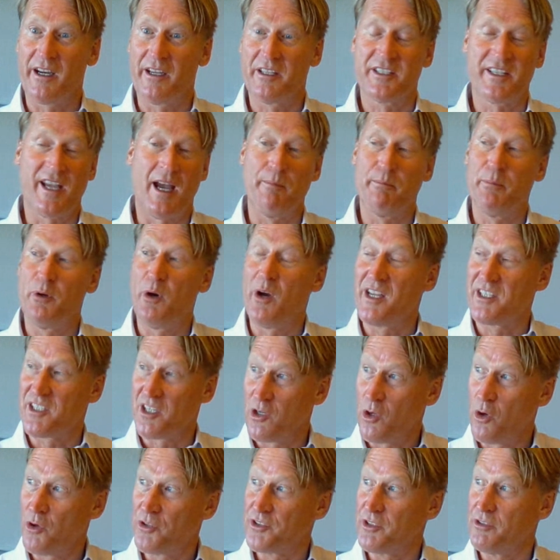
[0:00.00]
And Sampo has a
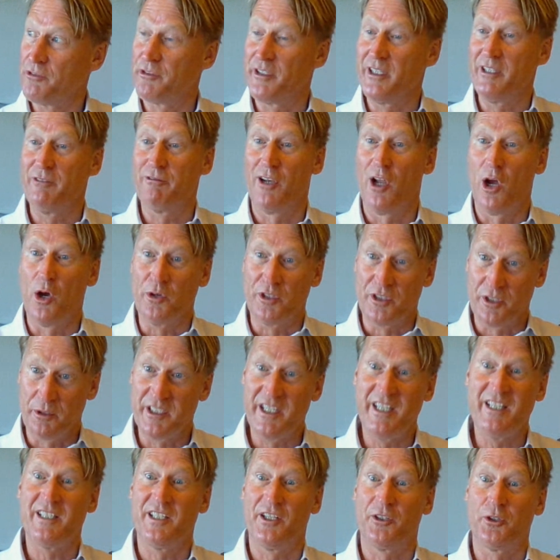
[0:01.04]
lot of free float, so it's
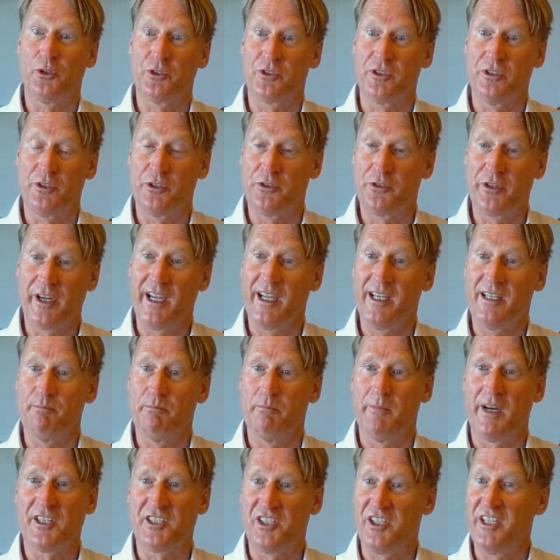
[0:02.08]
easy to trade,
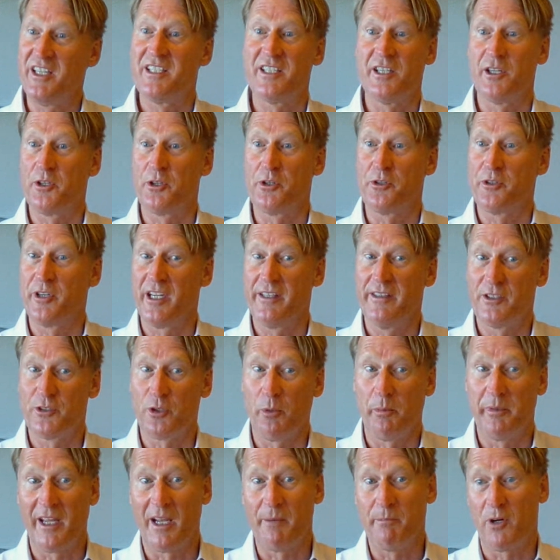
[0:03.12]
much easier to trade than
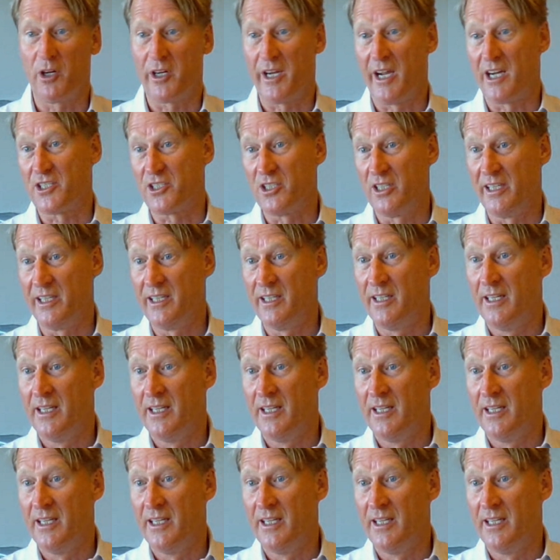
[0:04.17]
Topdanmark, actually.